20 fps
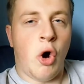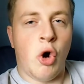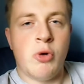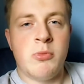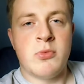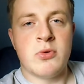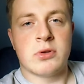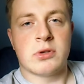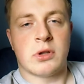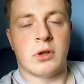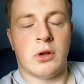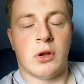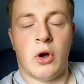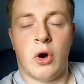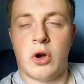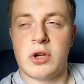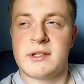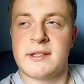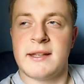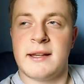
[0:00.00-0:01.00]
almost
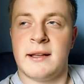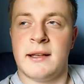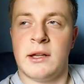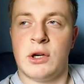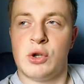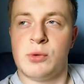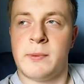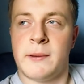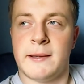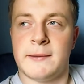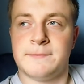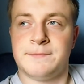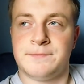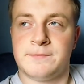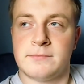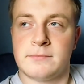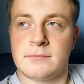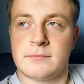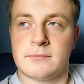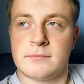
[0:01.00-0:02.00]
lost it a little bit.
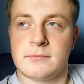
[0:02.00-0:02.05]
